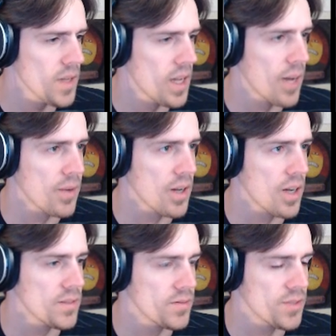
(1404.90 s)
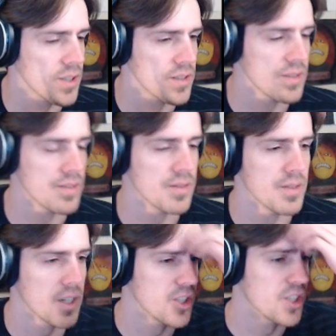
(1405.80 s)
And we got friggin'
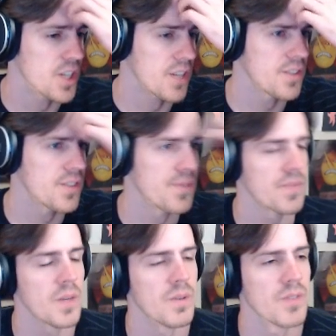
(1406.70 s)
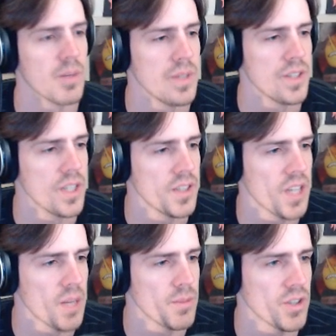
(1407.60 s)
chest. And we got me taking
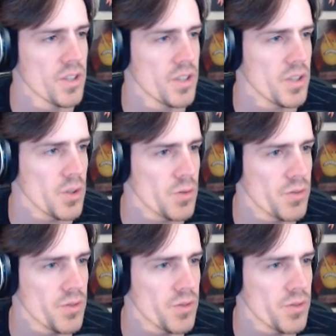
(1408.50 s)
damage like a goof.